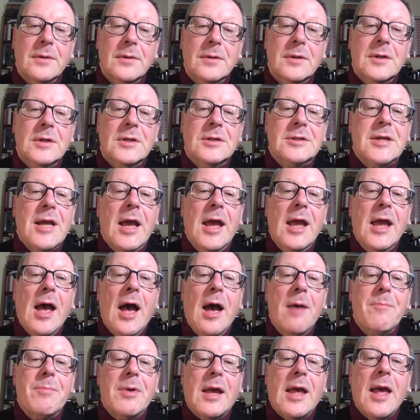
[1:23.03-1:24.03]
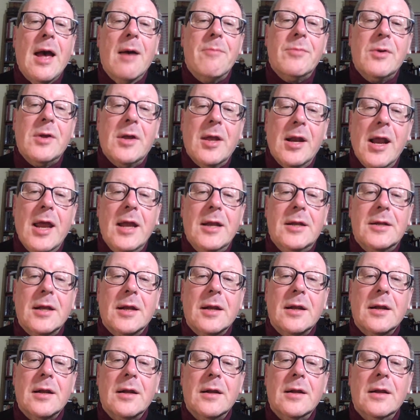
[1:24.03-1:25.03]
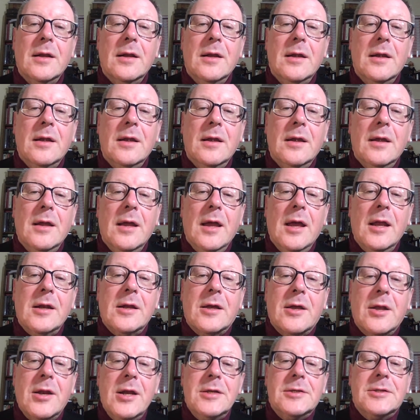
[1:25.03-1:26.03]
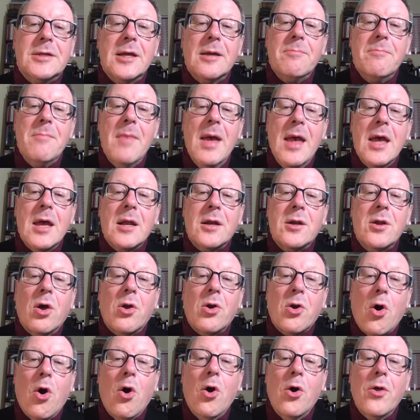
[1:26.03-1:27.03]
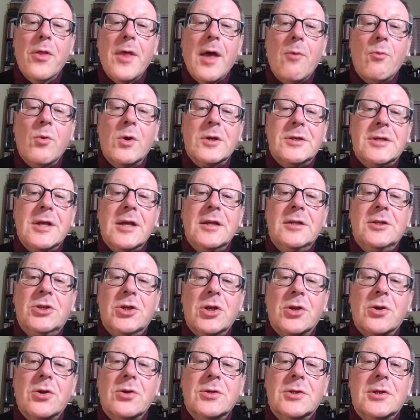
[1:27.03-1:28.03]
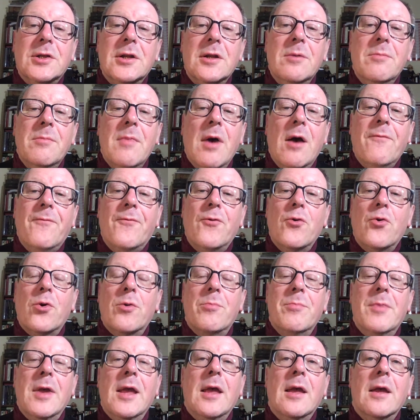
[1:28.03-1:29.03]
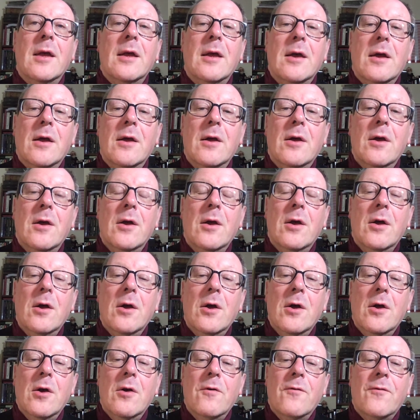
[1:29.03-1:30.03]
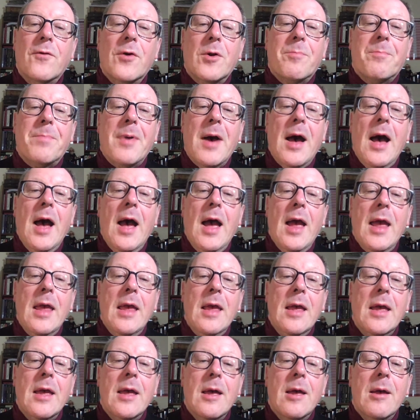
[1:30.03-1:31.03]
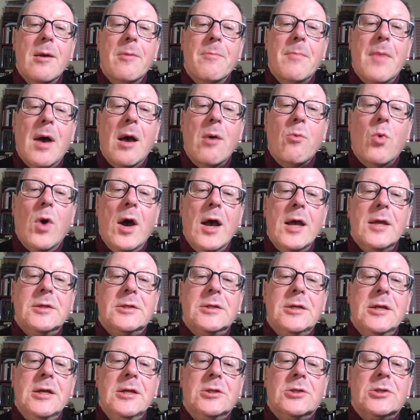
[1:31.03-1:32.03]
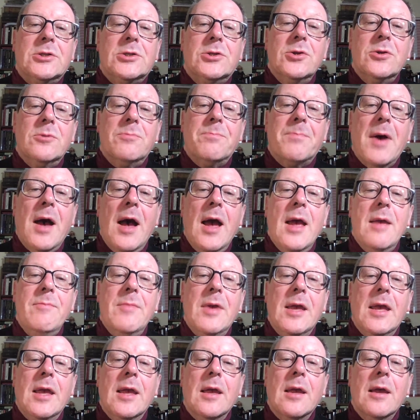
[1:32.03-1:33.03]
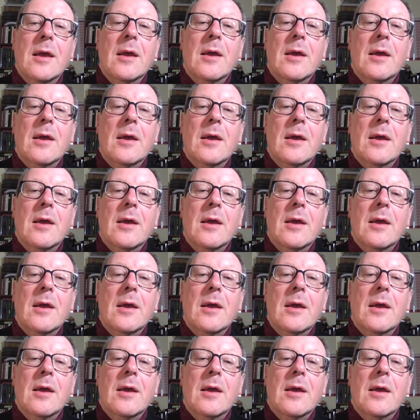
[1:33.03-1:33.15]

Say I become greater, increasing mair nor all that was in Jerusalem afore me. For by my wisehead stood by me.